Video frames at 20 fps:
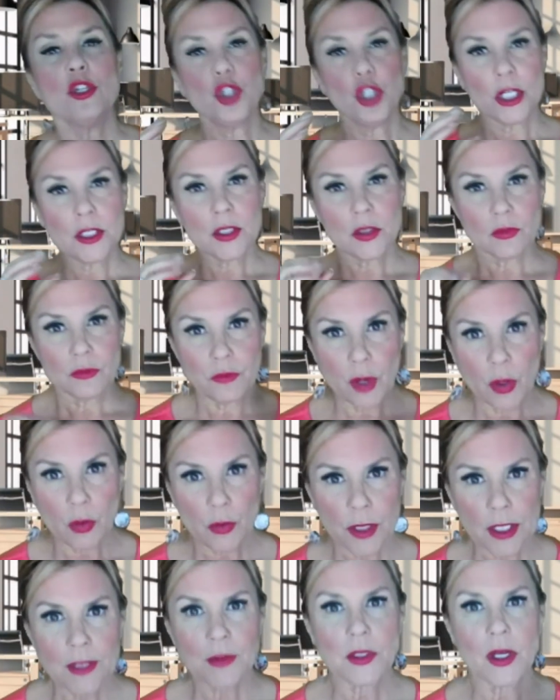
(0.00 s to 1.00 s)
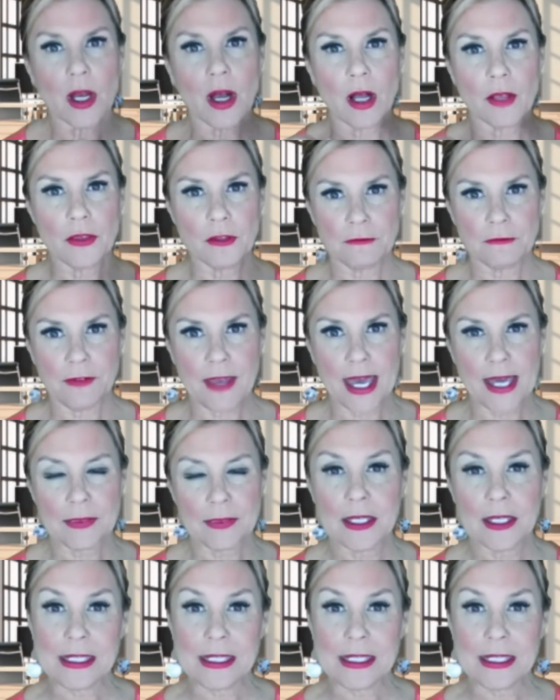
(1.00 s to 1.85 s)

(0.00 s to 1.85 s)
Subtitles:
just focus on the fact